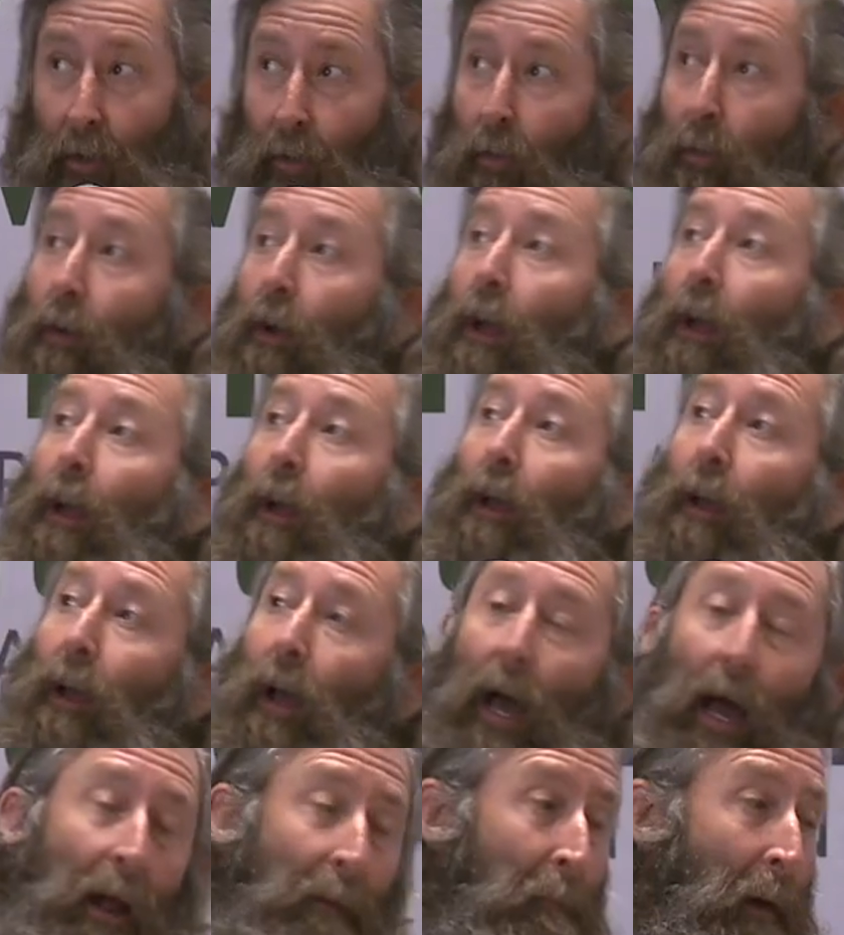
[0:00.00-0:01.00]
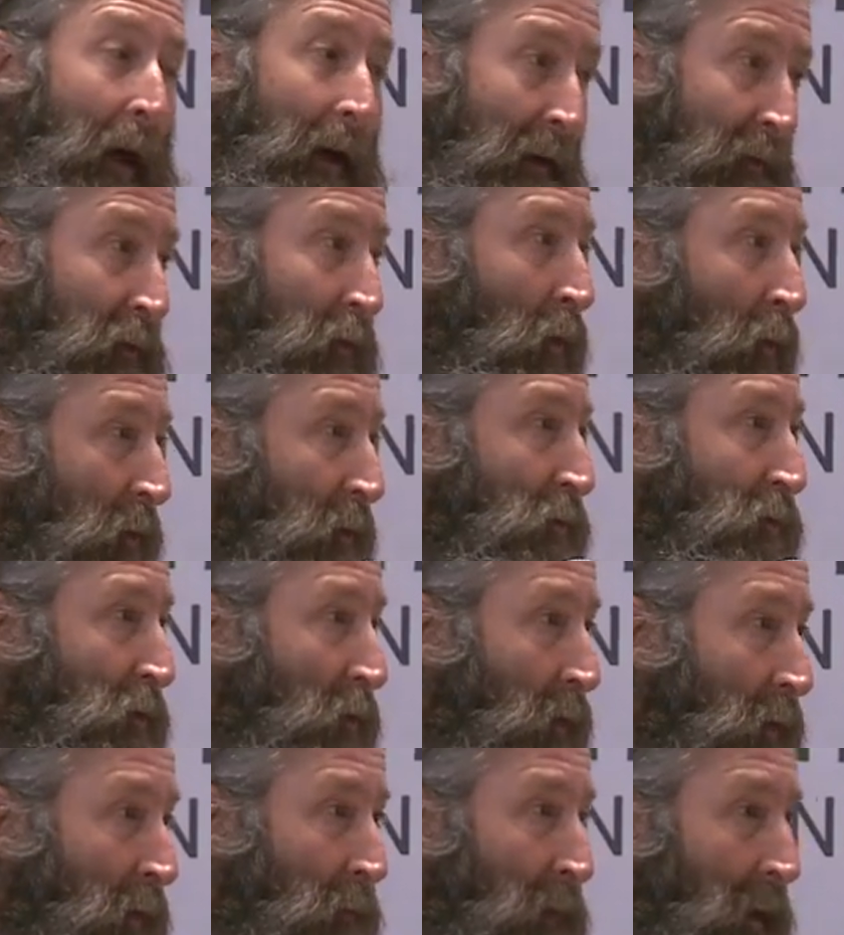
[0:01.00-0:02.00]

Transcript: know, I might have told a story